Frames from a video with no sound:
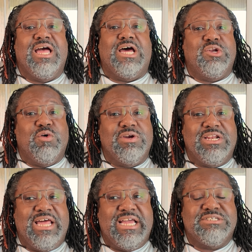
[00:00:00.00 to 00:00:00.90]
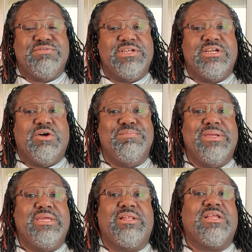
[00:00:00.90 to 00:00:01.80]
I know in the last video,
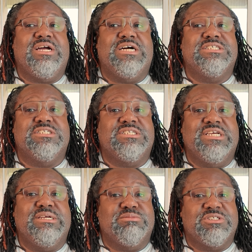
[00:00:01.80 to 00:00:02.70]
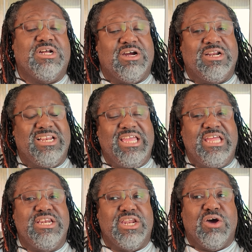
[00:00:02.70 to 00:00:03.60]
me and cousin Tim started
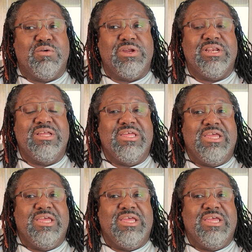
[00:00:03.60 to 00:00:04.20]
hitting on it,